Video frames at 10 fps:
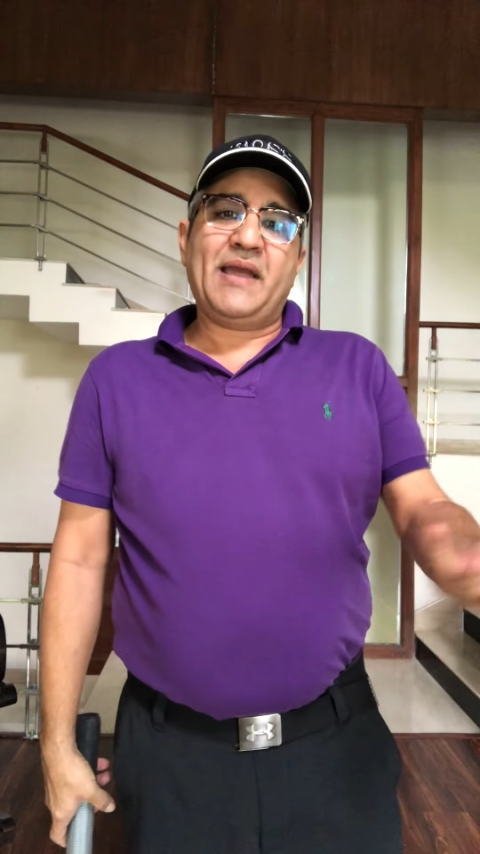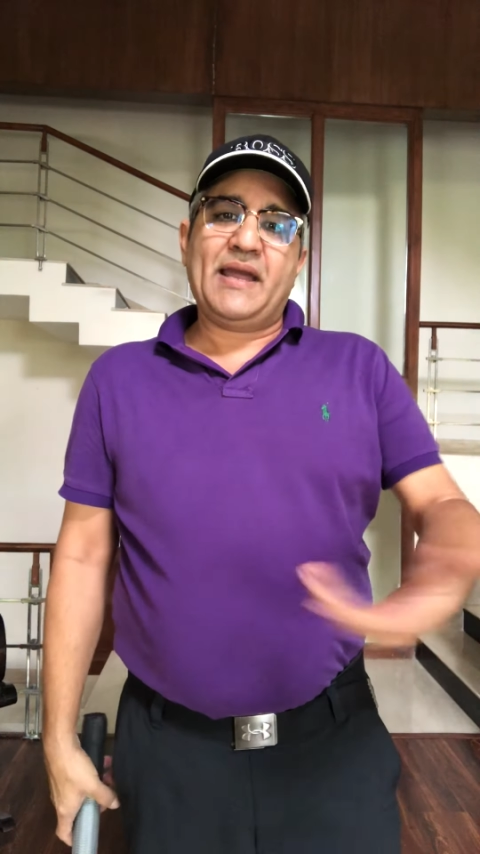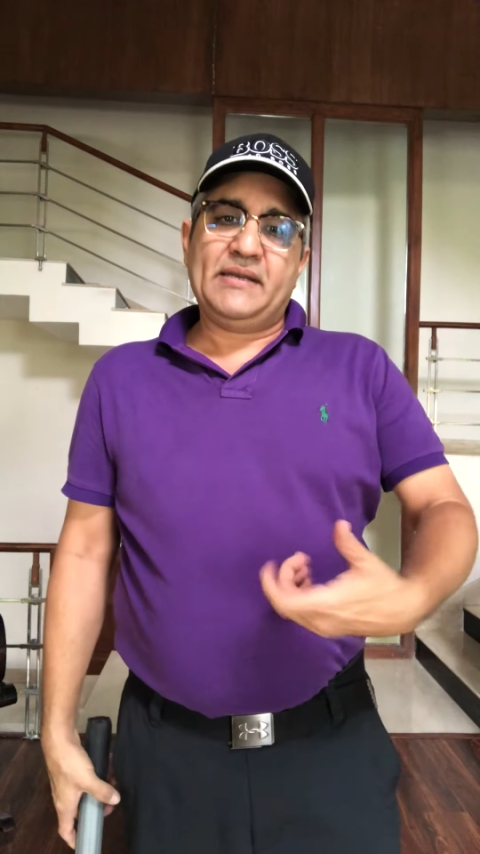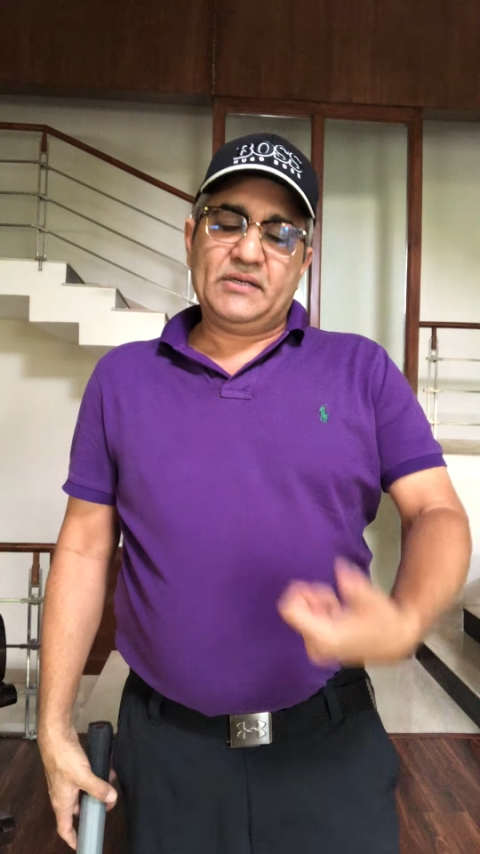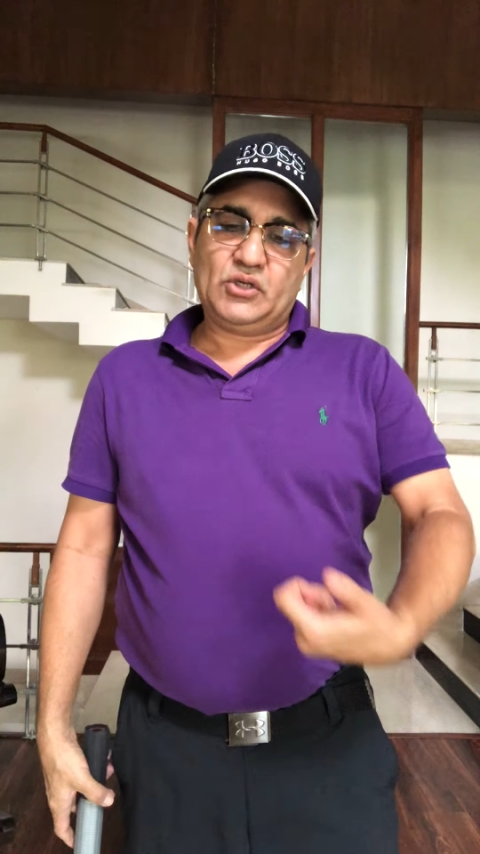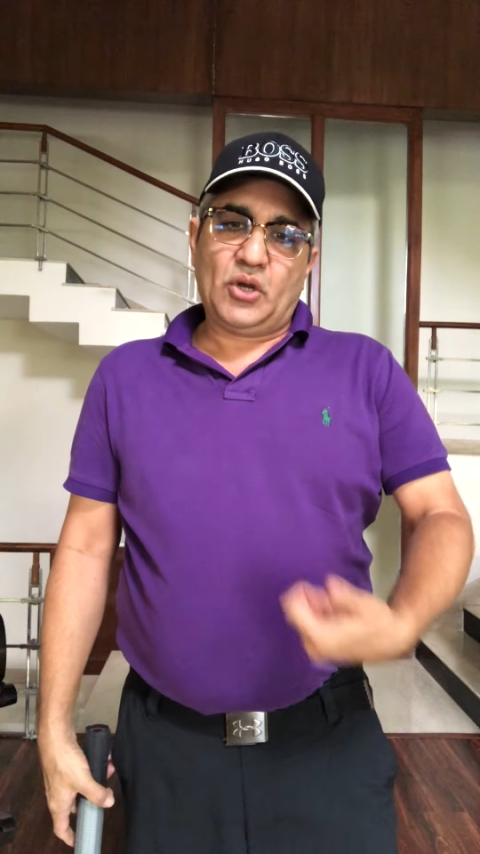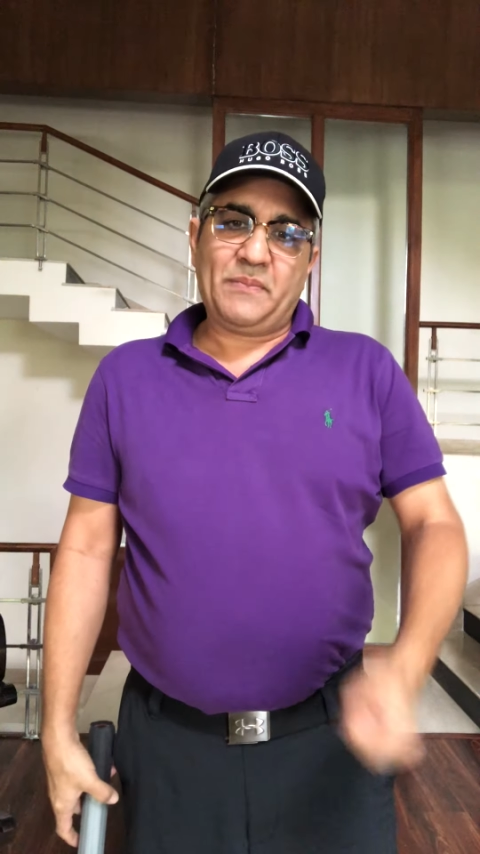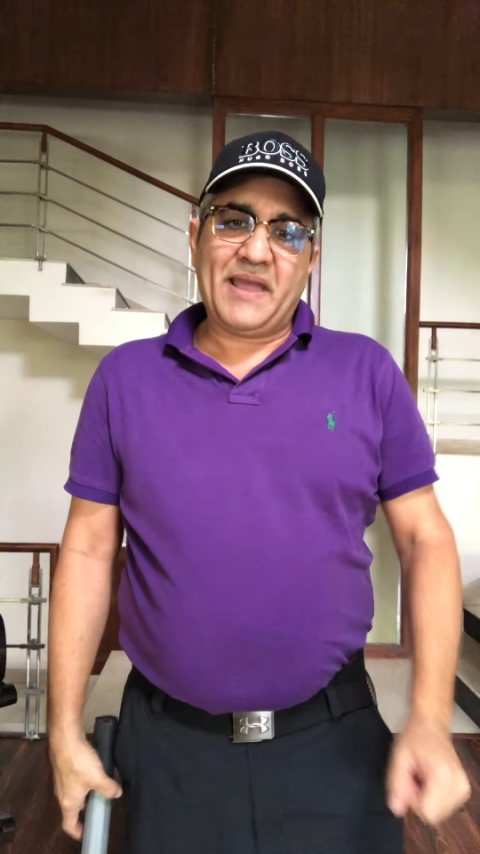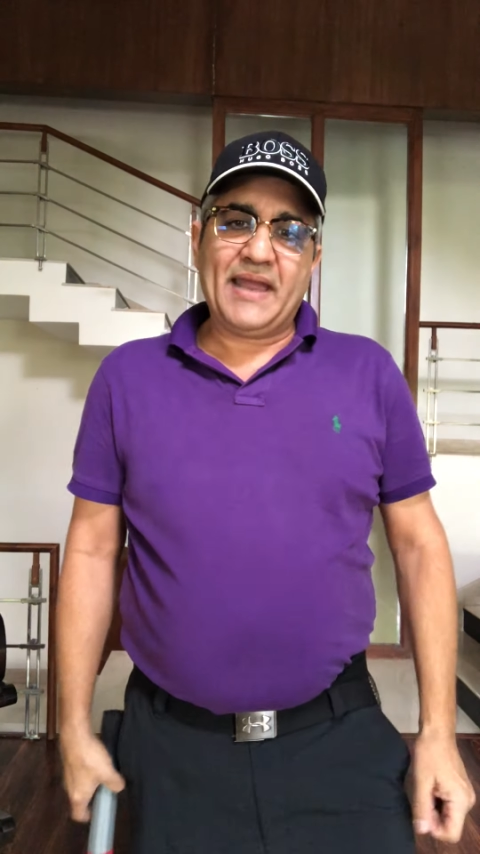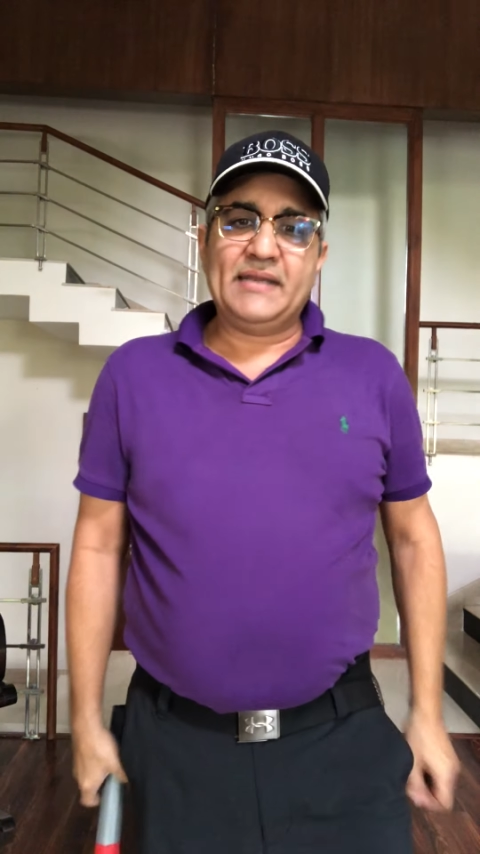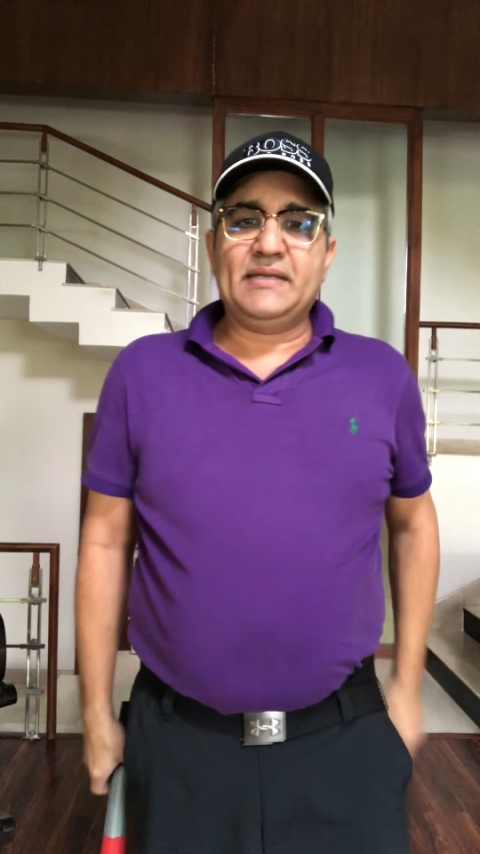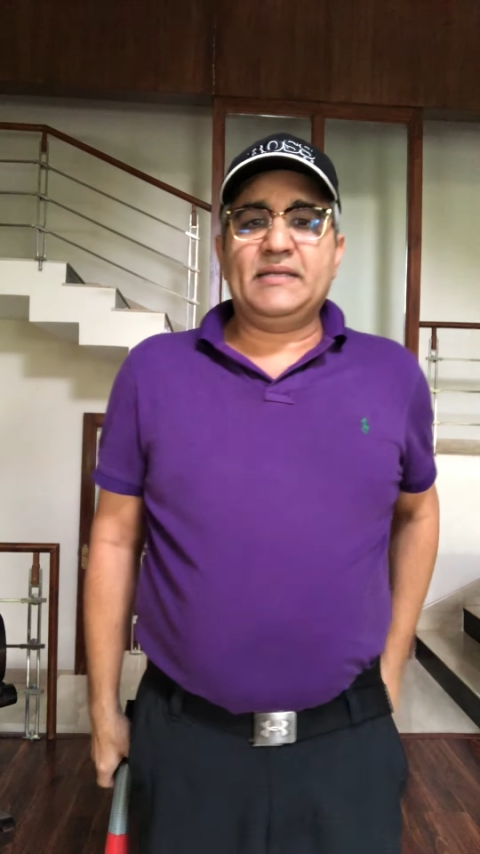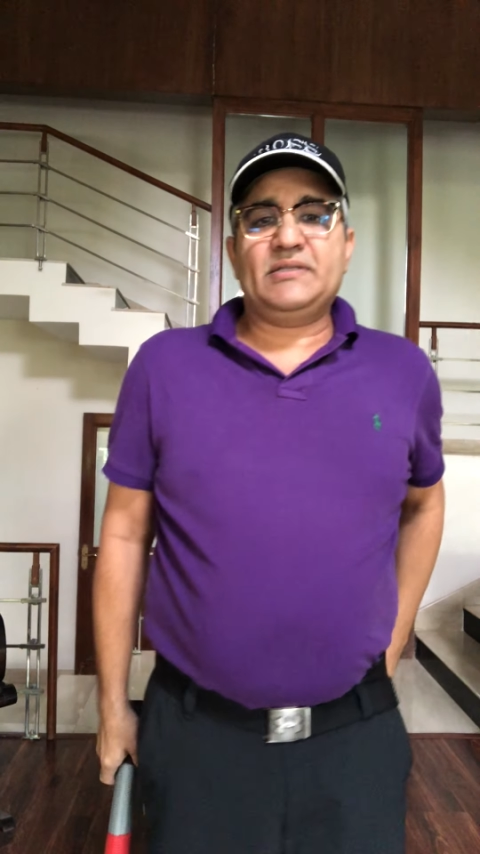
hand and top hand and